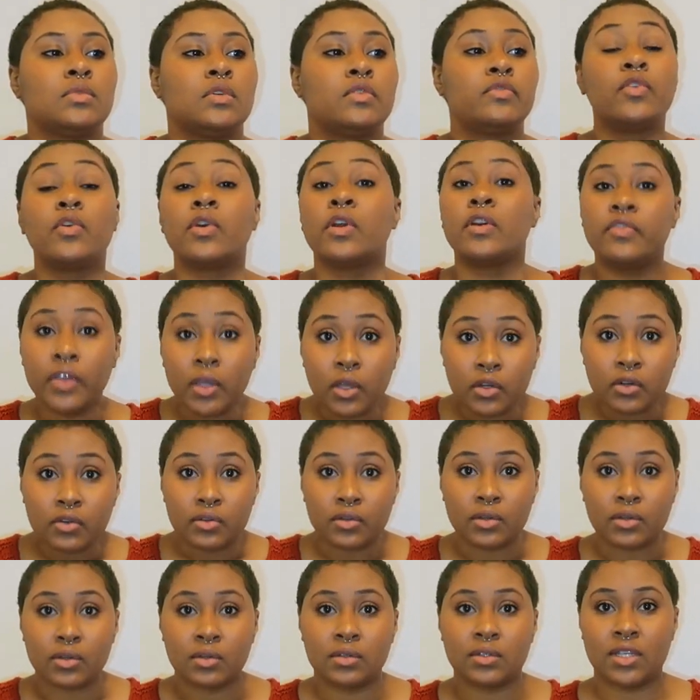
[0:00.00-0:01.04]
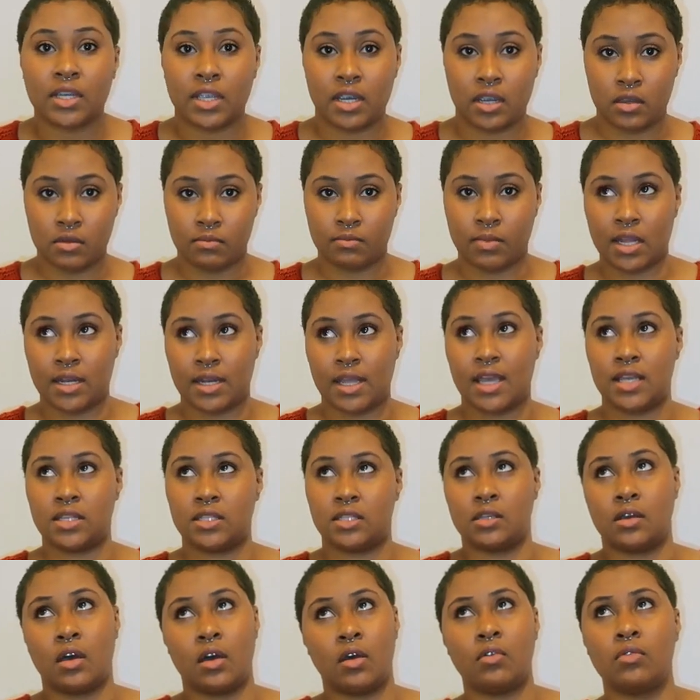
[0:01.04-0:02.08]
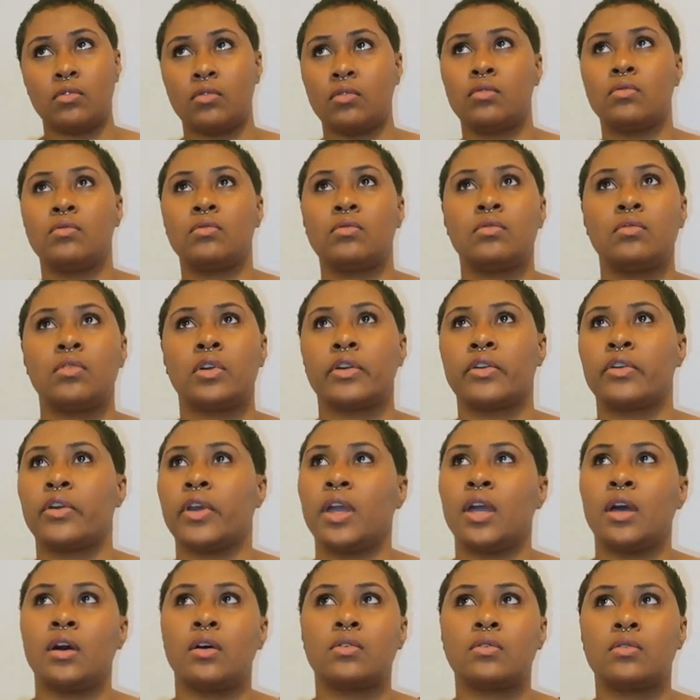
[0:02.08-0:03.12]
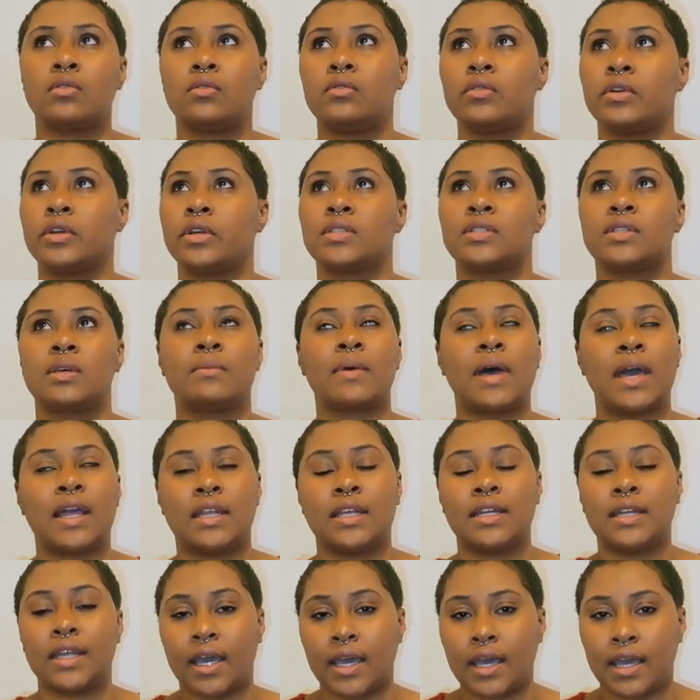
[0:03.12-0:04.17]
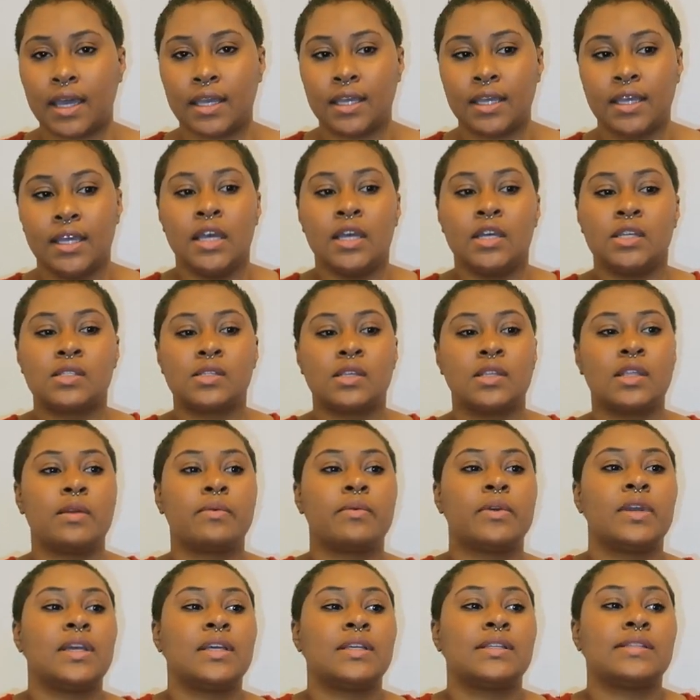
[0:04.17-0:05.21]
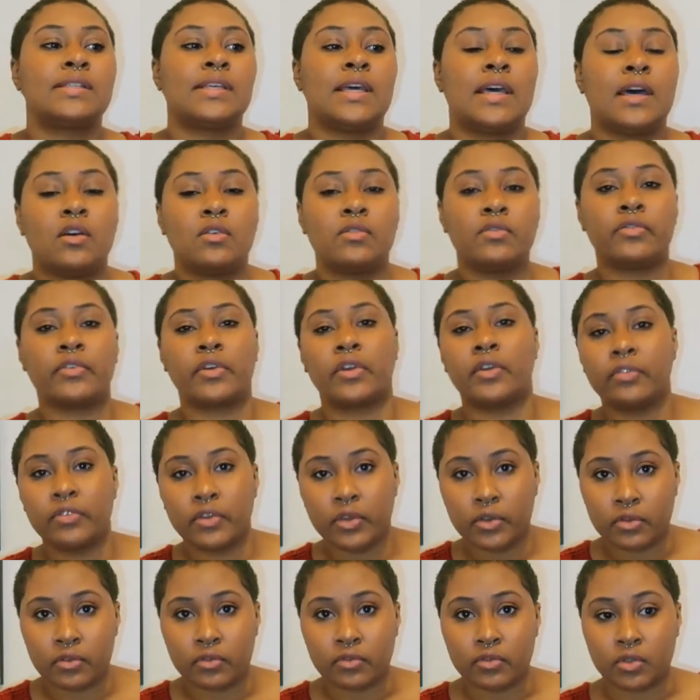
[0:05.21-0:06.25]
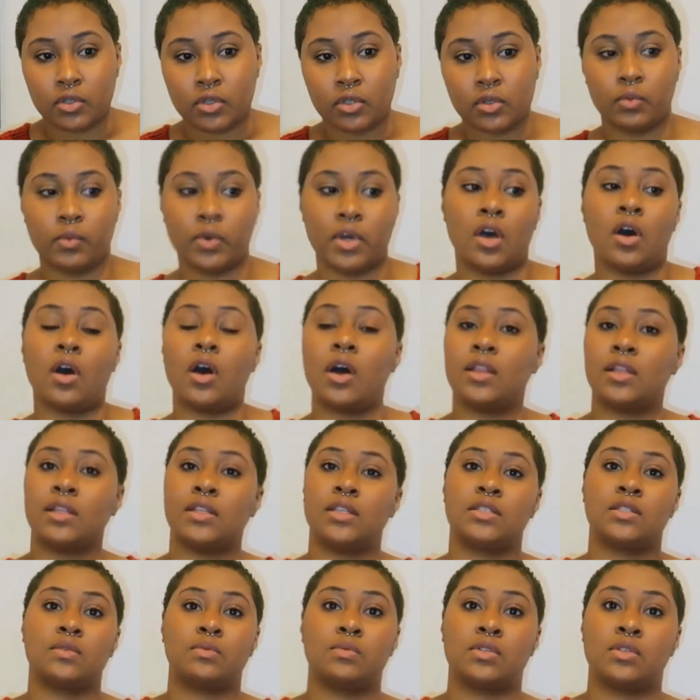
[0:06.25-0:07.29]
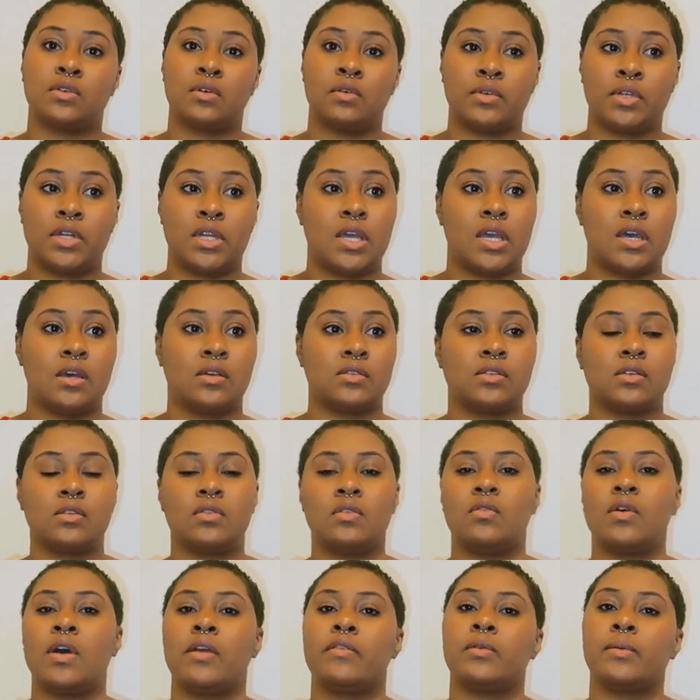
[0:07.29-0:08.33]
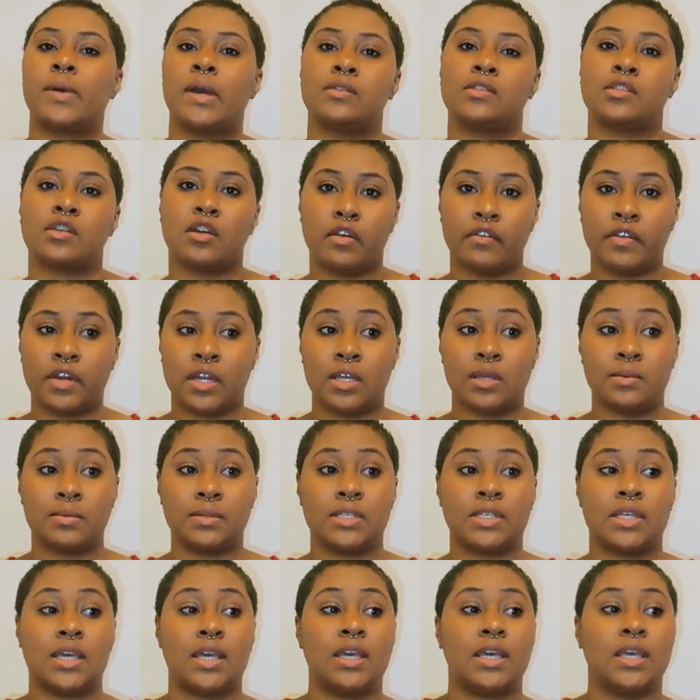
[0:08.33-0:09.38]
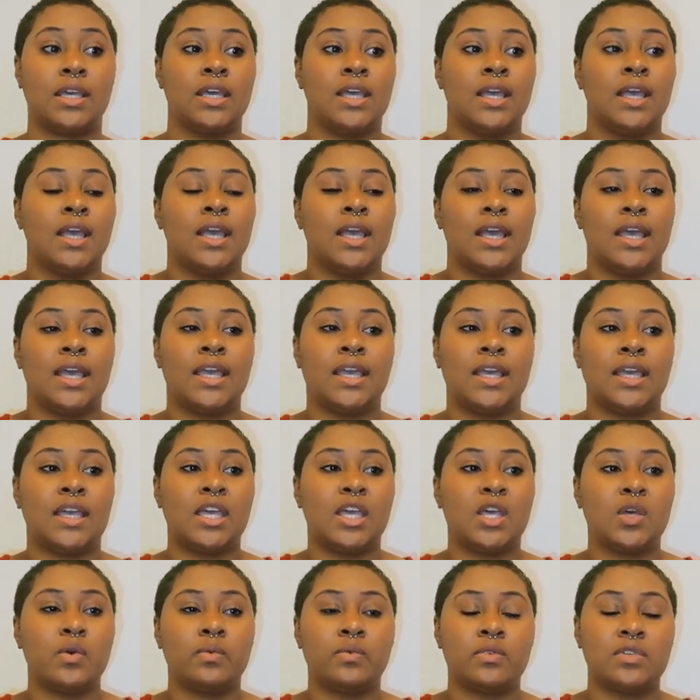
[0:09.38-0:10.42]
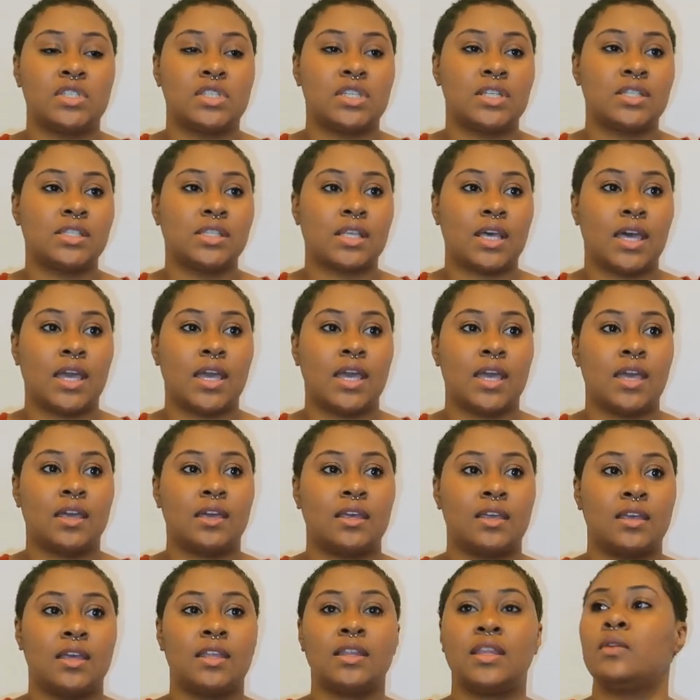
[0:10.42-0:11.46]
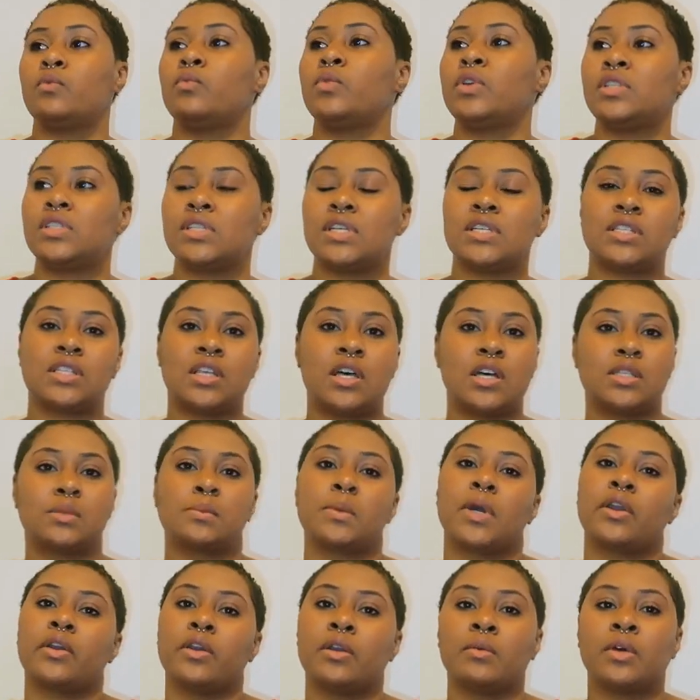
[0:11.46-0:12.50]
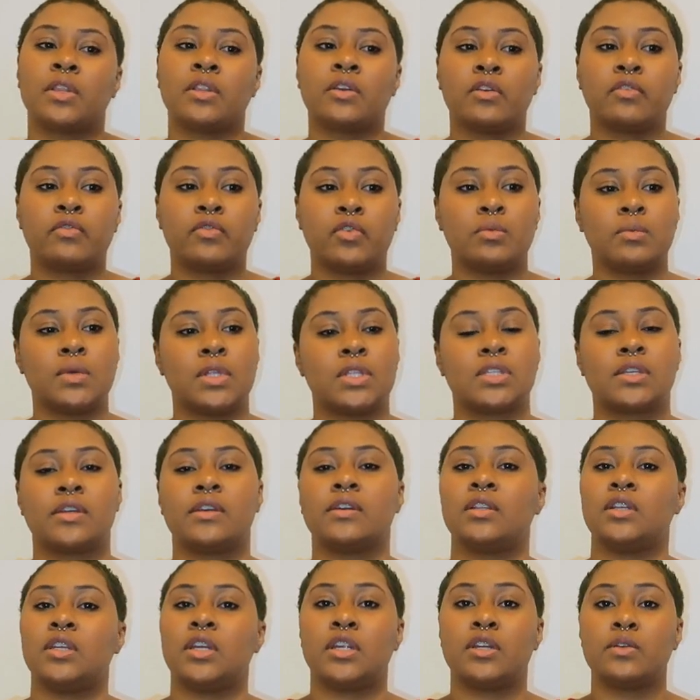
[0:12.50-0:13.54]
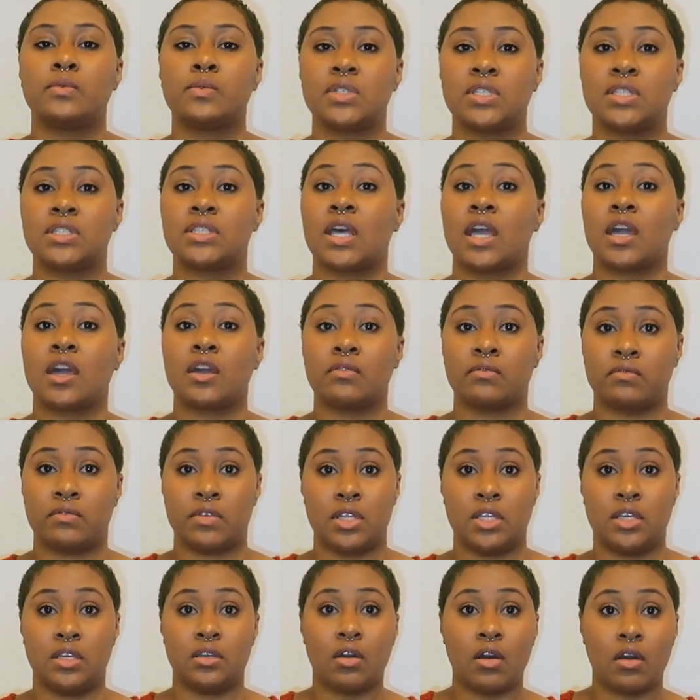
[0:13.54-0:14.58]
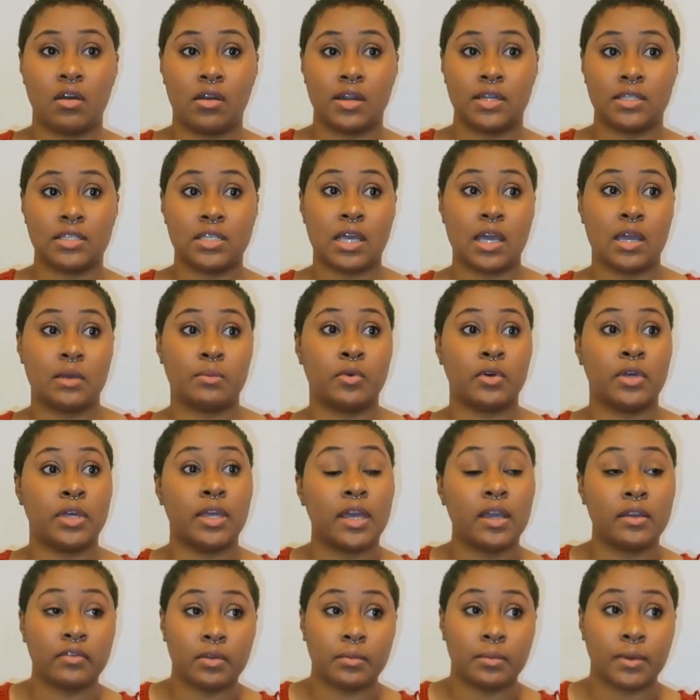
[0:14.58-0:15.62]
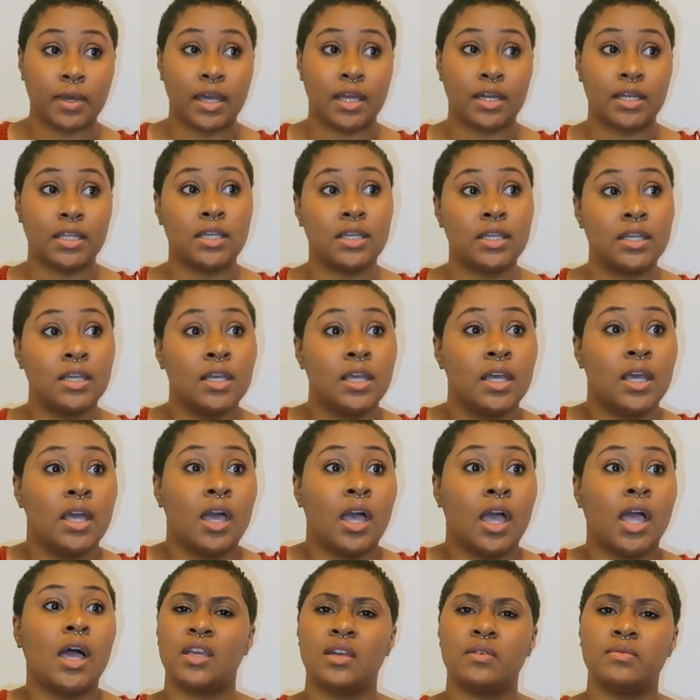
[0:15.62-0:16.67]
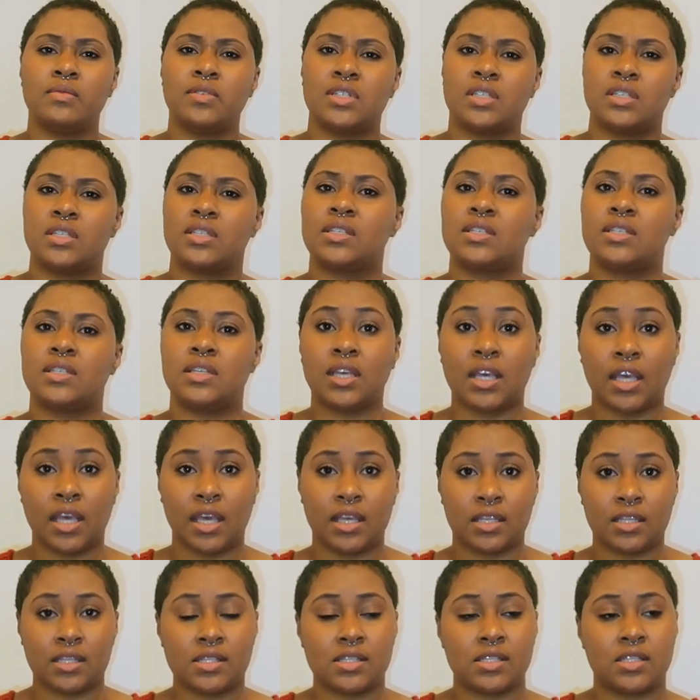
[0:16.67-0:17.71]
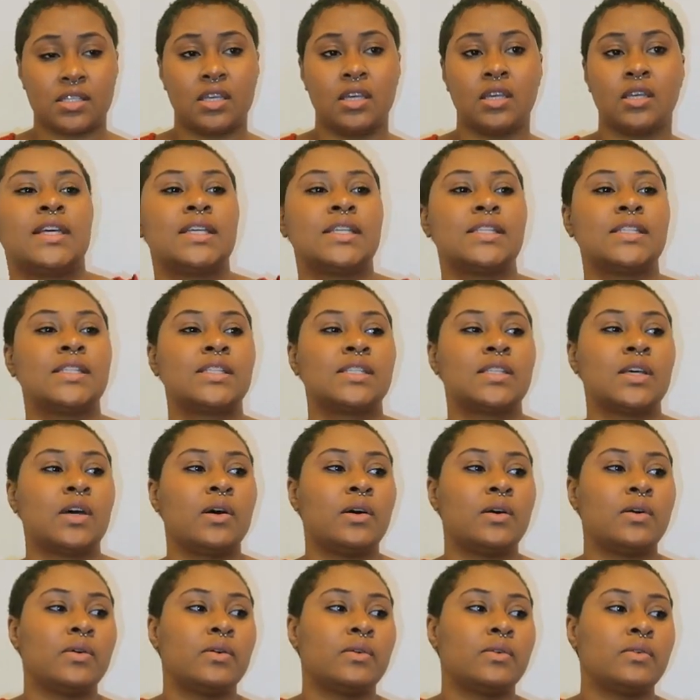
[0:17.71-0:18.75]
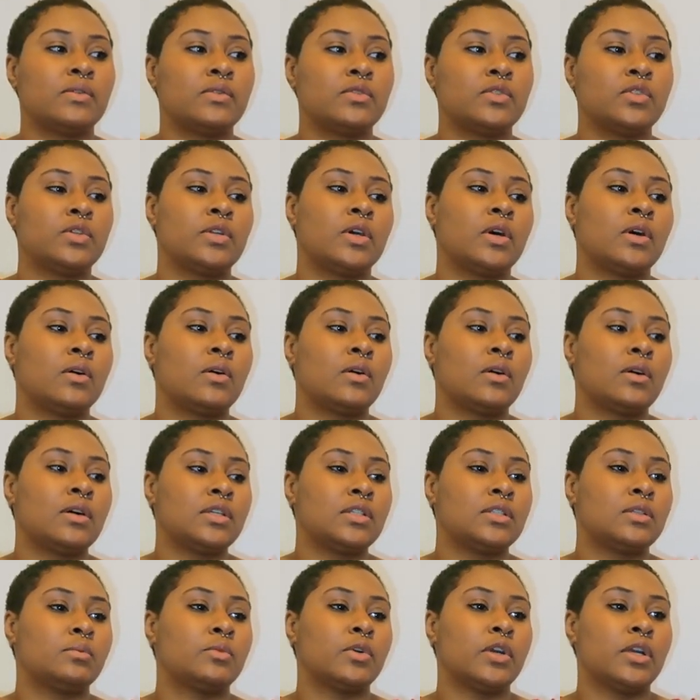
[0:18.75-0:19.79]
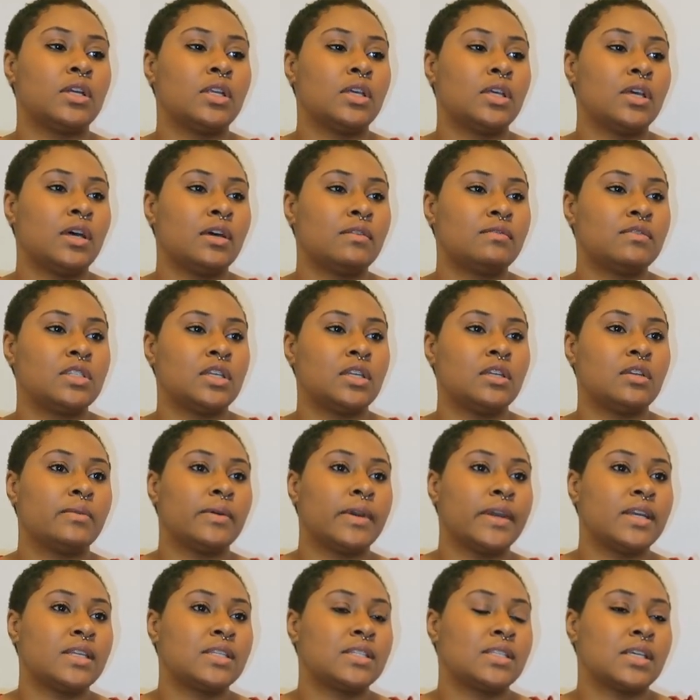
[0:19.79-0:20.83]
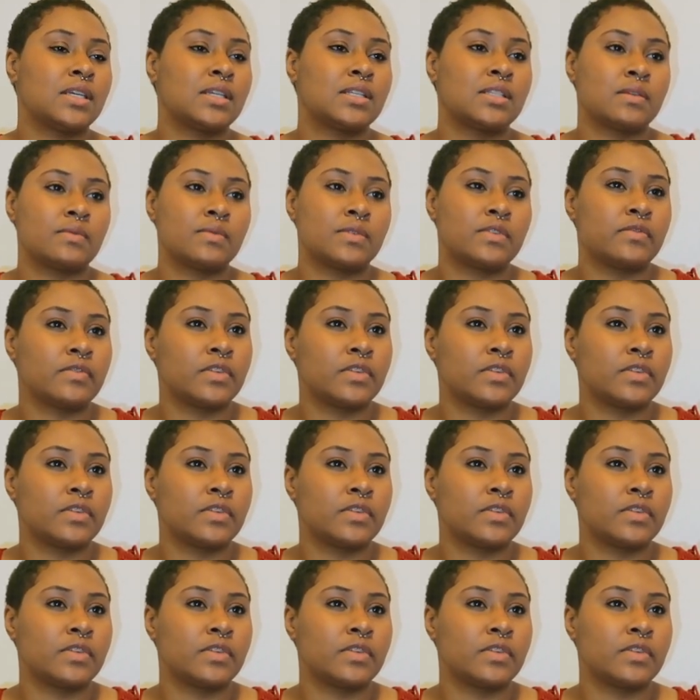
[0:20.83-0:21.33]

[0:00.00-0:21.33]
for a funeral. My dad's uncle or great uncle or somebody died, so they were in town for a funeral when all of this was going down. So you know, everybody was already upset, and it was just like, and then we just lost my grandmother a few months earlier, and it was just like a really hard time on everybody. It was just tense. So you know, on the morning of January 6th, it was